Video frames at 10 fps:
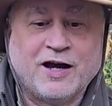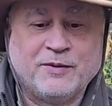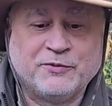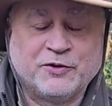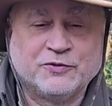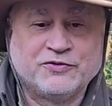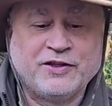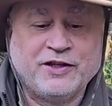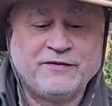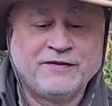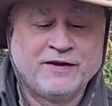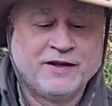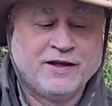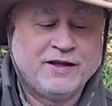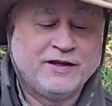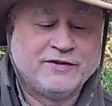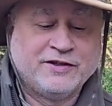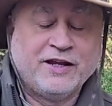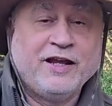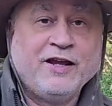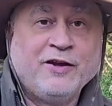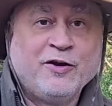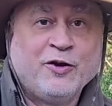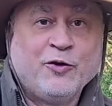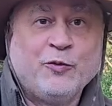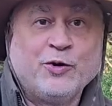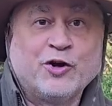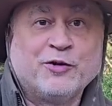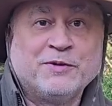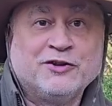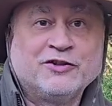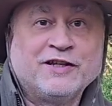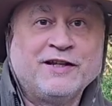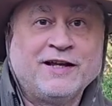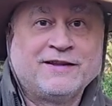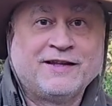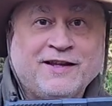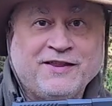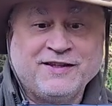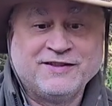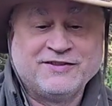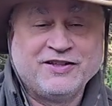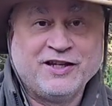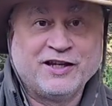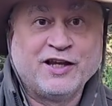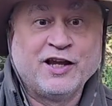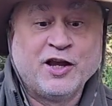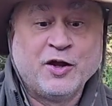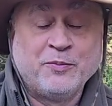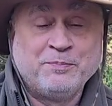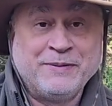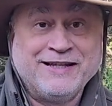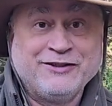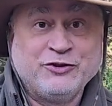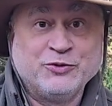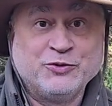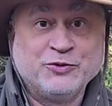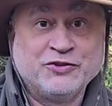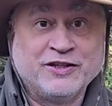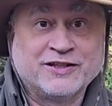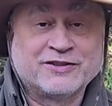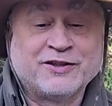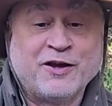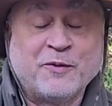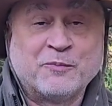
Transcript: I'm your host Dave, and today we are going to be looking at the Sig P226,